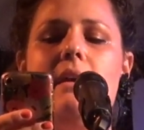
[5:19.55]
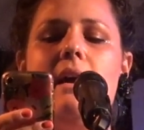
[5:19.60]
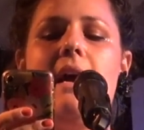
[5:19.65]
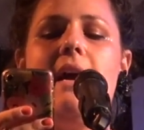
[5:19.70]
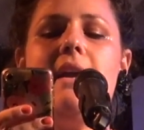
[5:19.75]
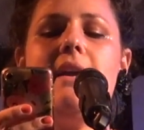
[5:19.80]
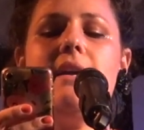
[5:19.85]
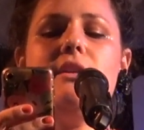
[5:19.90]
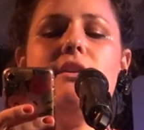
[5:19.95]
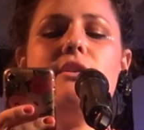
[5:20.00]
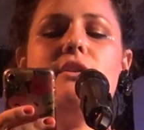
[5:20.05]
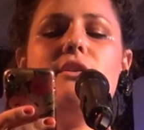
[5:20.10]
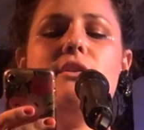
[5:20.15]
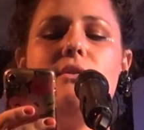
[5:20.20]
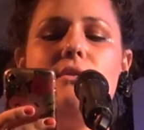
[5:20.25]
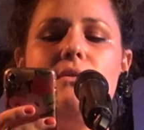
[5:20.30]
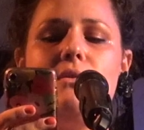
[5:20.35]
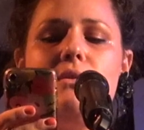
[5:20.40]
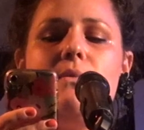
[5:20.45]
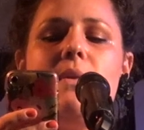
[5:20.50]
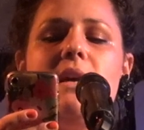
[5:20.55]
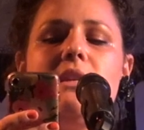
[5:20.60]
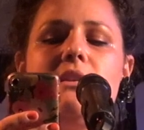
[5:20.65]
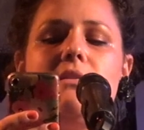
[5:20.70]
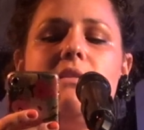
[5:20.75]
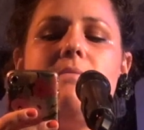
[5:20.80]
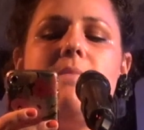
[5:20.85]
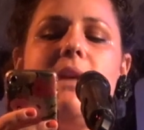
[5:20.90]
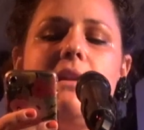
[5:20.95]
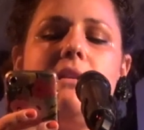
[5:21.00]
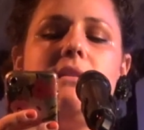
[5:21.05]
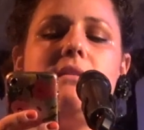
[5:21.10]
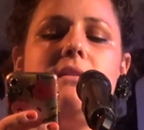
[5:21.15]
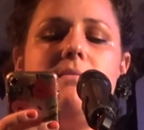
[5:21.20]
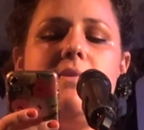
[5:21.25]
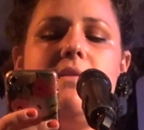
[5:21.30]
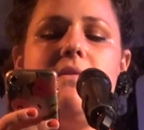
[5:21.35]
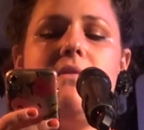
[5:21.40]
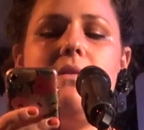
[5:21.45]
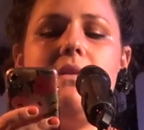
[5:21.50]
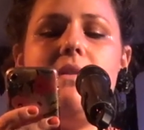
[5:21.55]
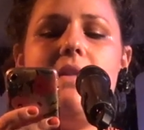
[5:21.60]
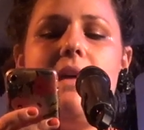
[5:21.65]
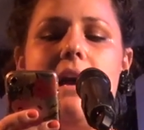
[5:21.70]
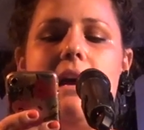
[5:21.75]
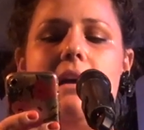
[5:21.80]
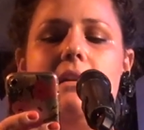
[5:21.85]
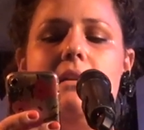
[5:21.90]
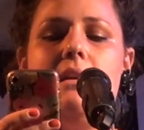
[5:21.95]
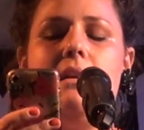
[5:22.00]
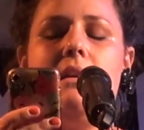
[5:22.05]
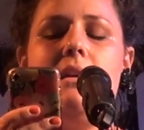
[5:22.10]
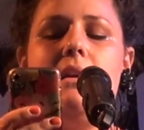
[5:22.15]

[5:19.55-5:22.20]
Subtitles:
I eschewed Western medicine before that,